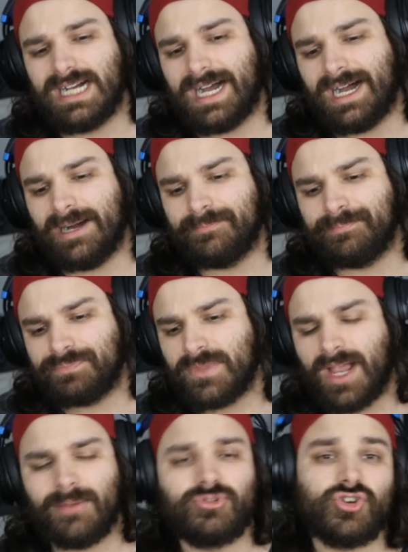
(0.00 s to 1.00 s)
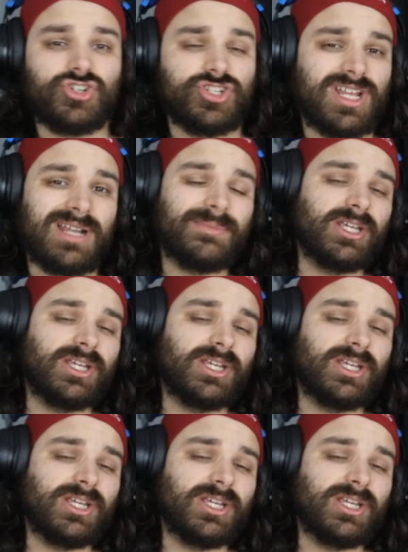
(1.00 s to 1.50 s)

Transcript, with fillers: Um, I'm sure she's gonna be